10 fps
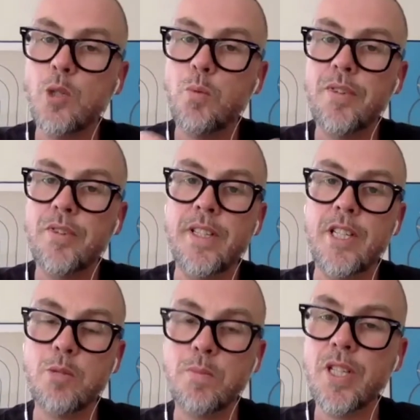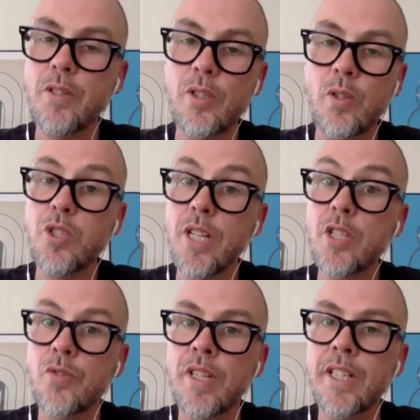with these materials,
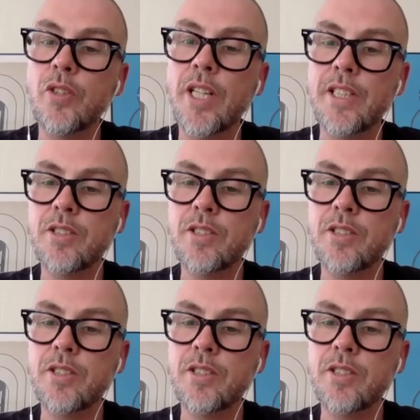it's really great.